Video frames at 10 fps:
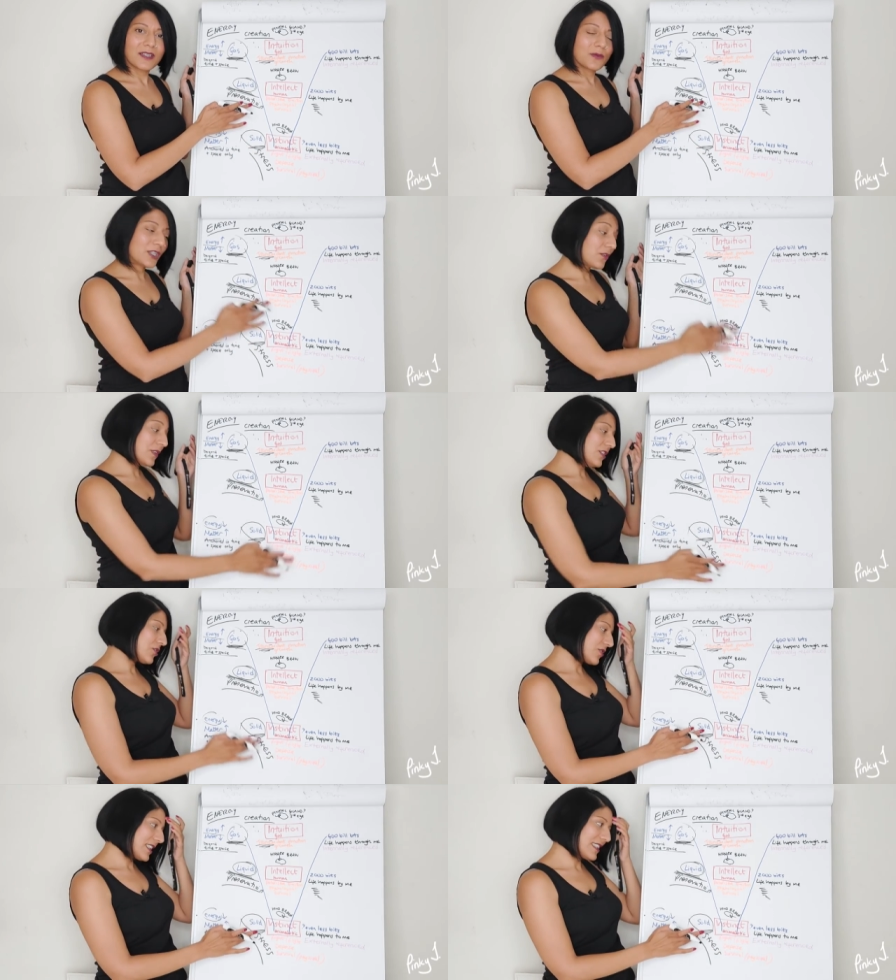When you're in
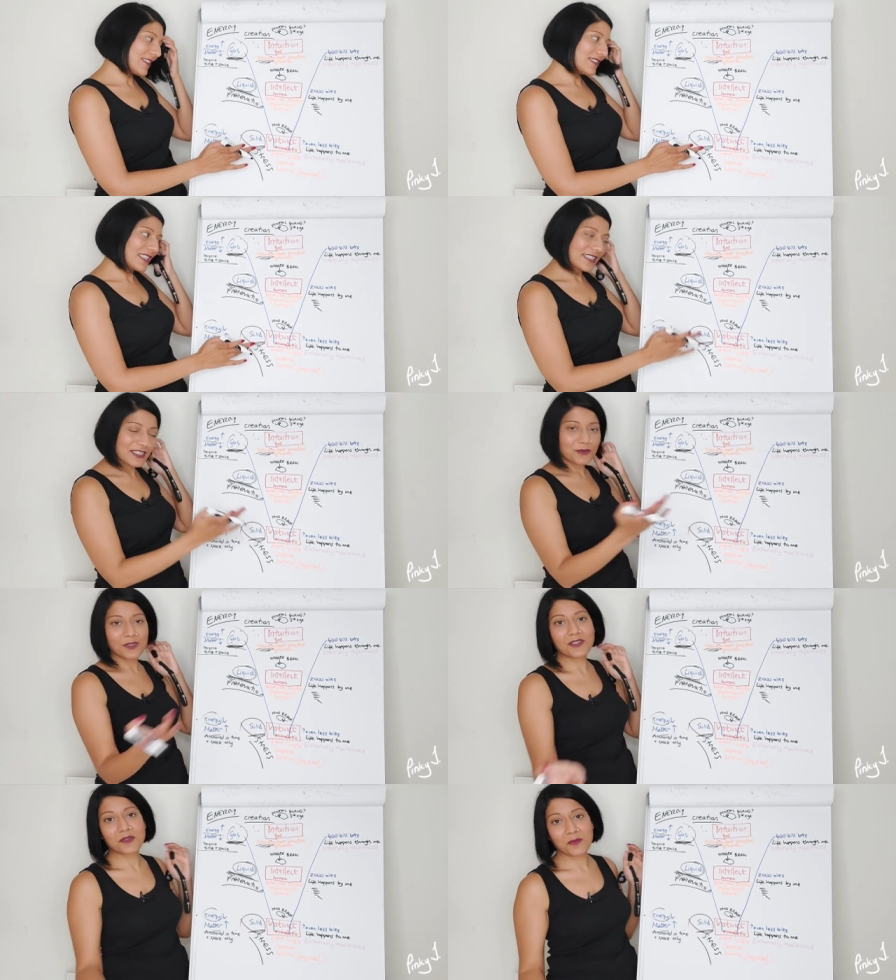stressed out states, this is
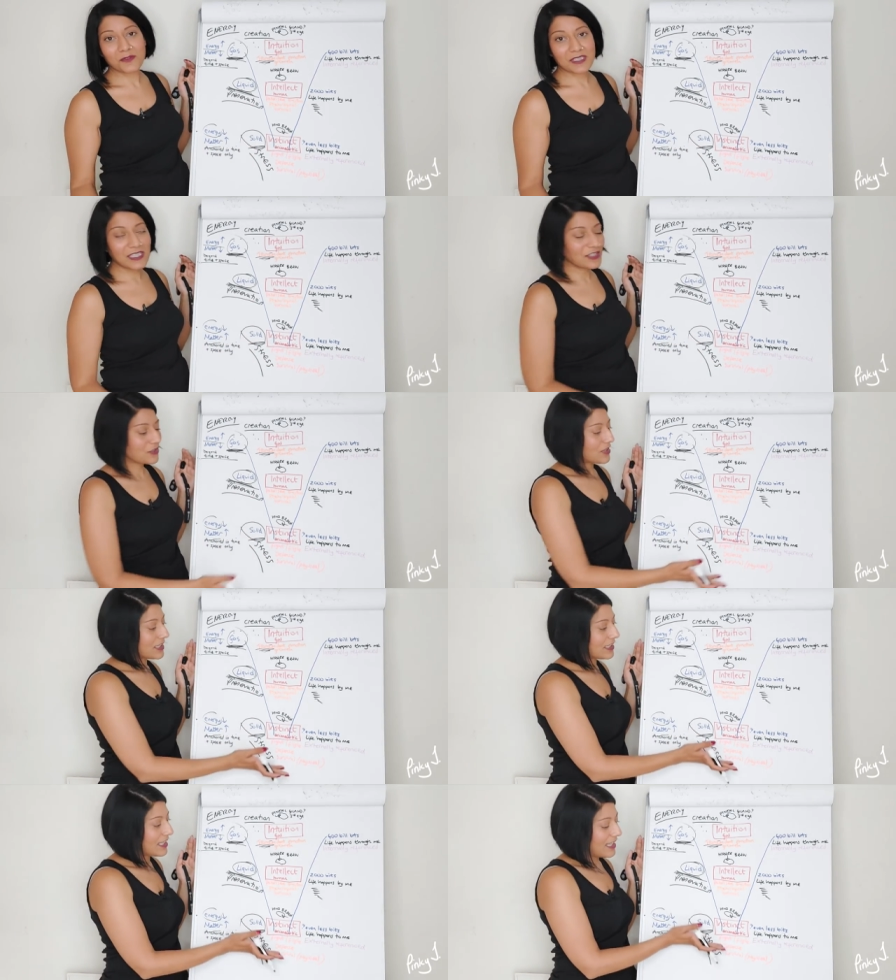what I do in my resilience
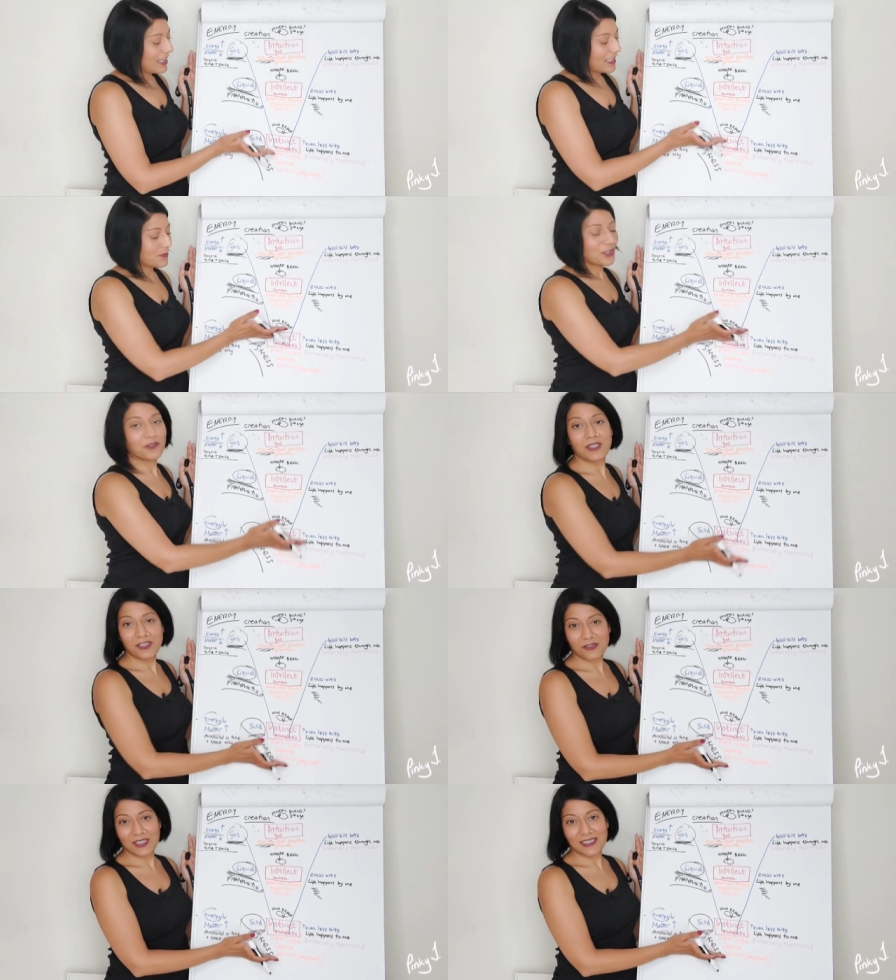training, is when you're
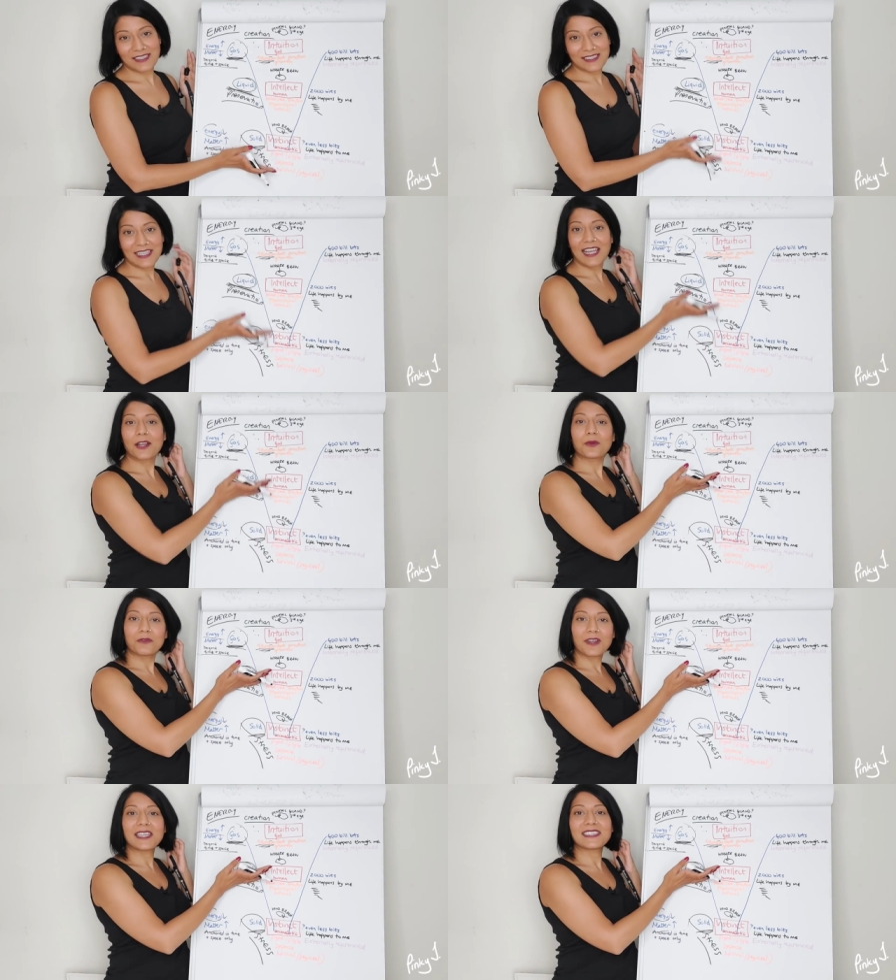in stressed out state, how do we
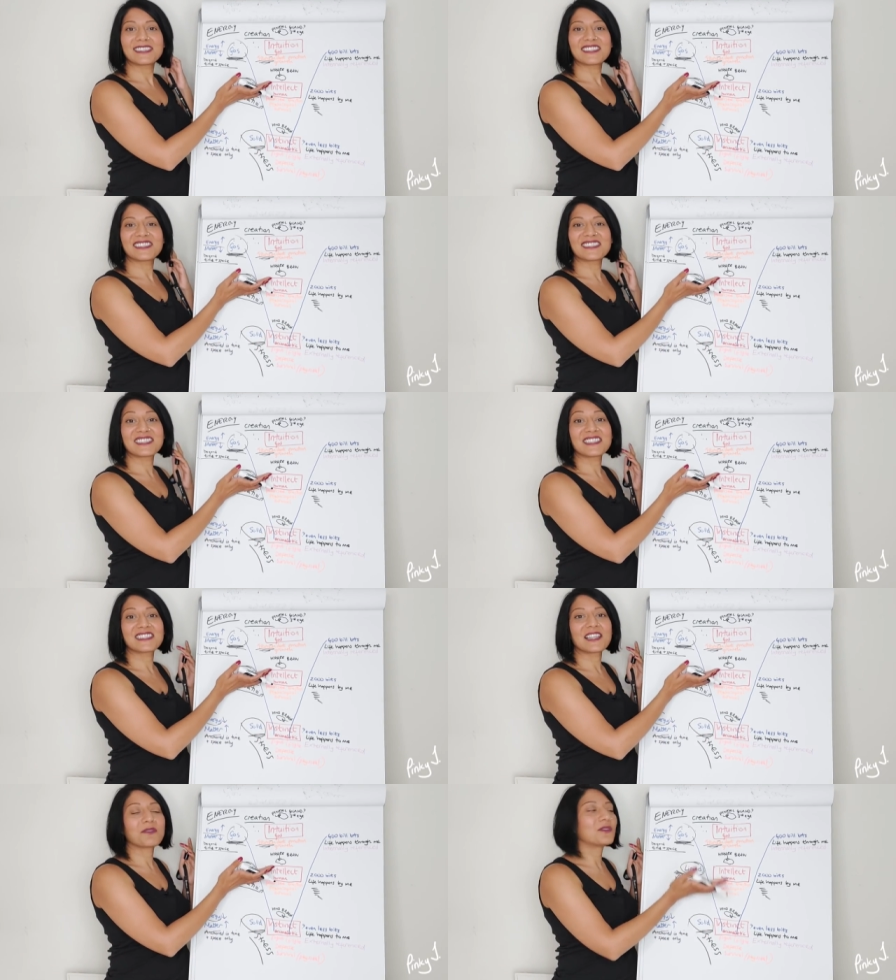raise to
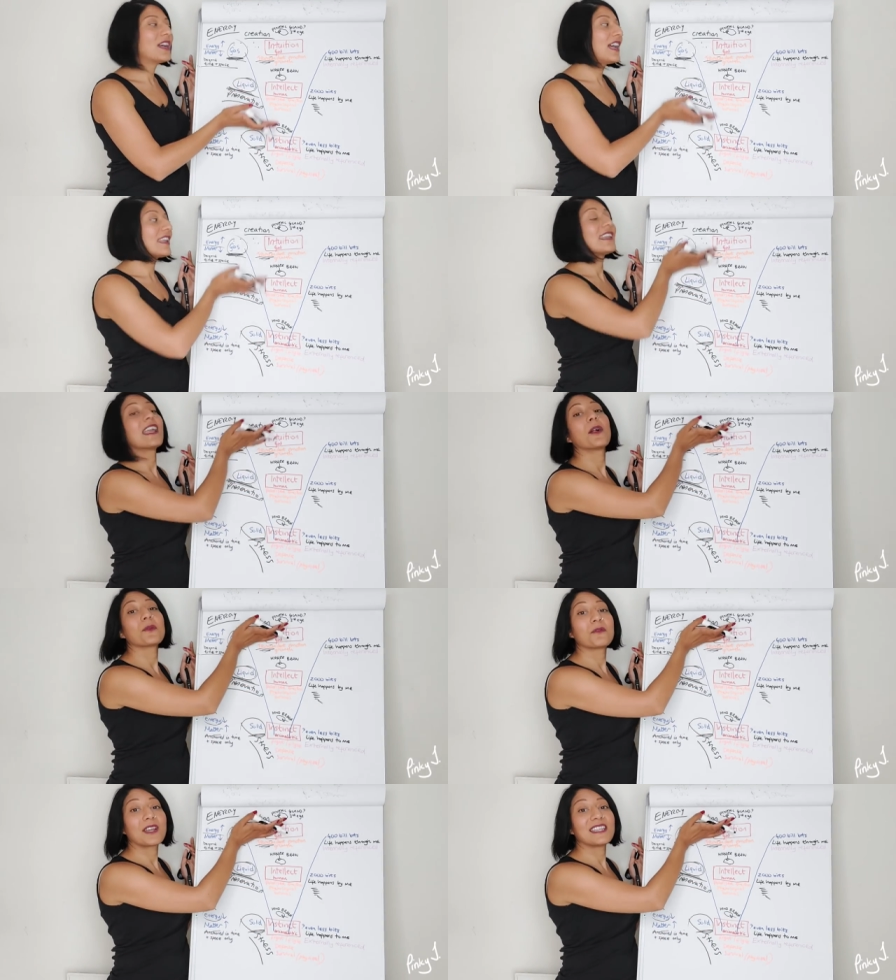this level? And then how
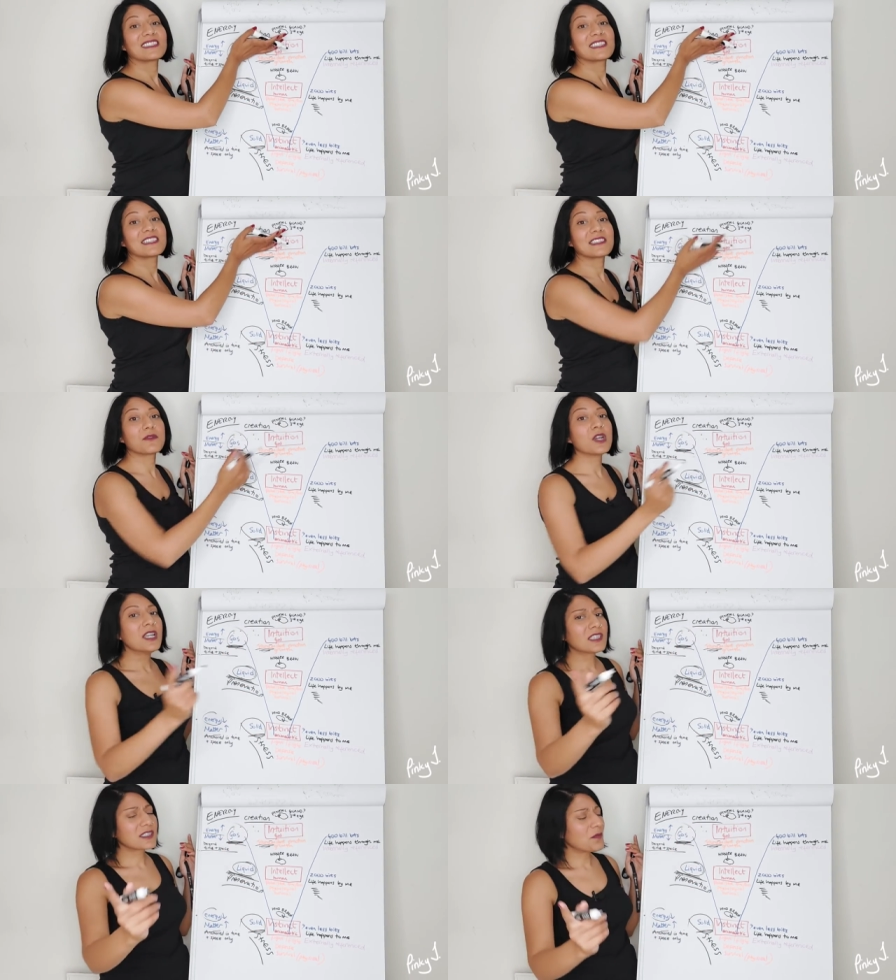do we raise to this level?
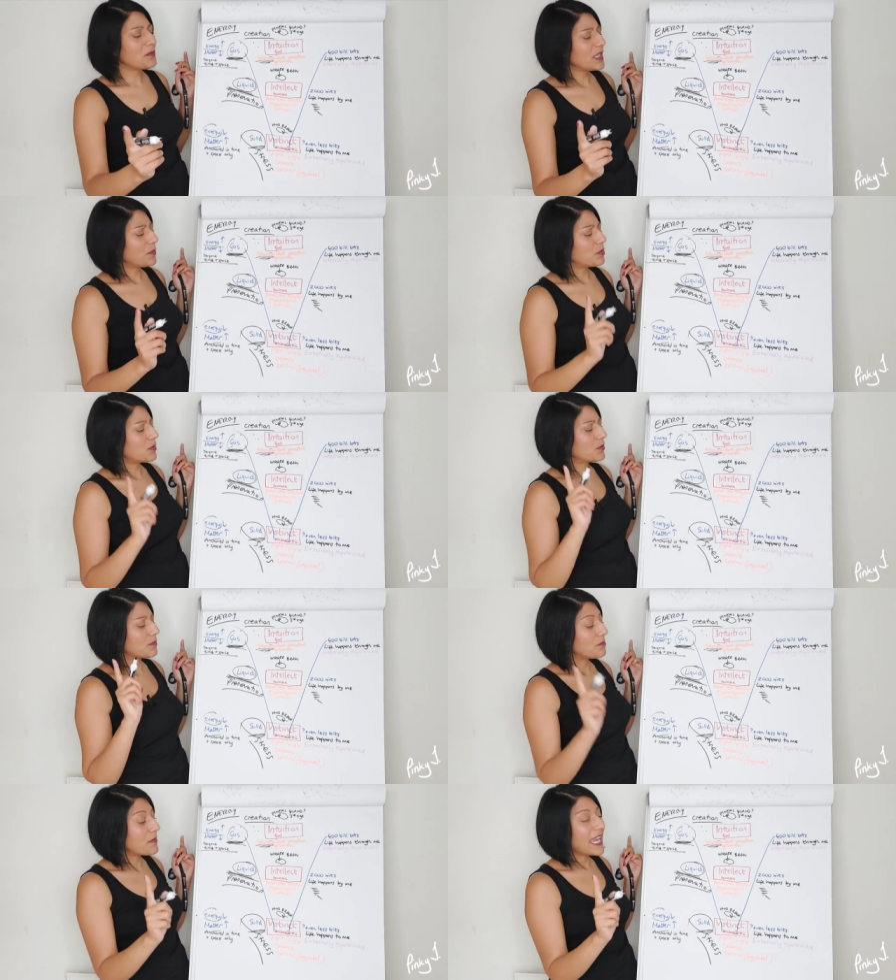Some people
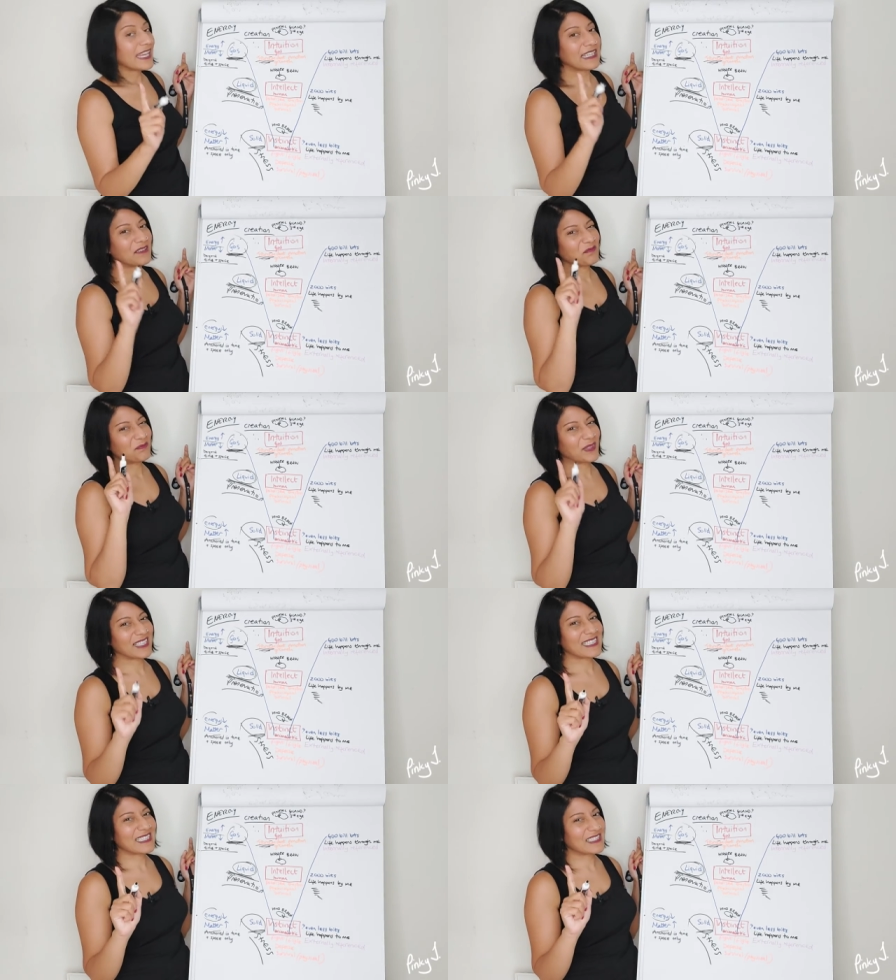may, but
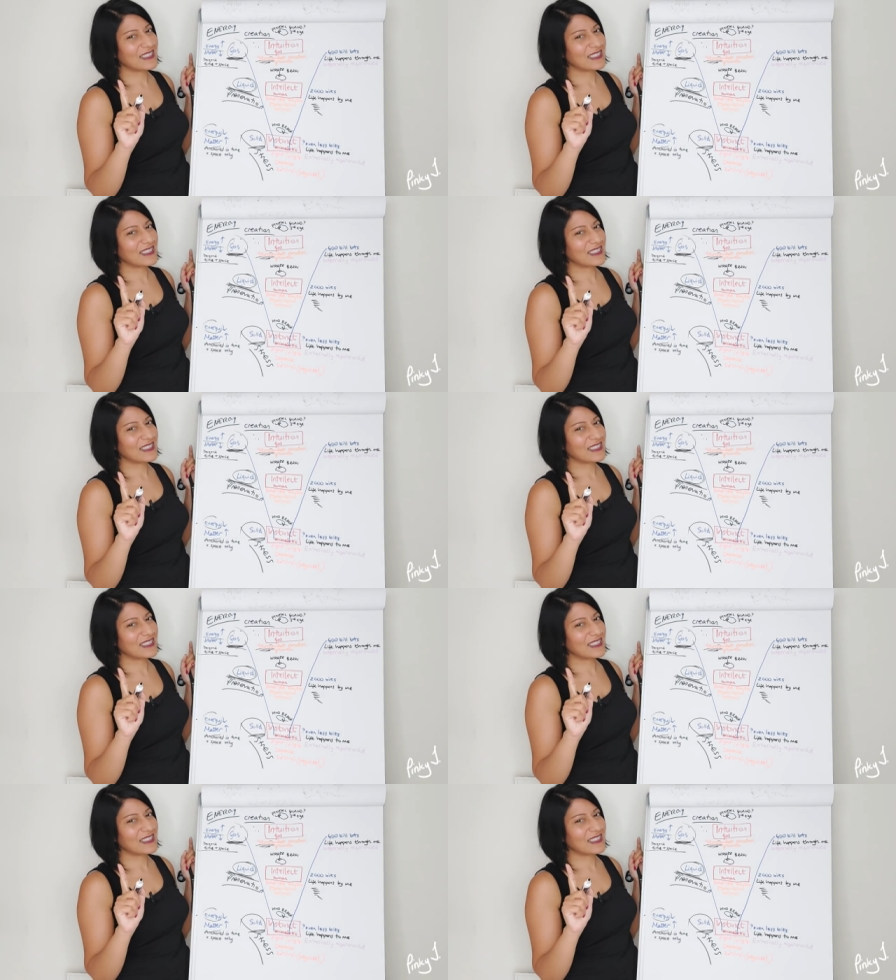I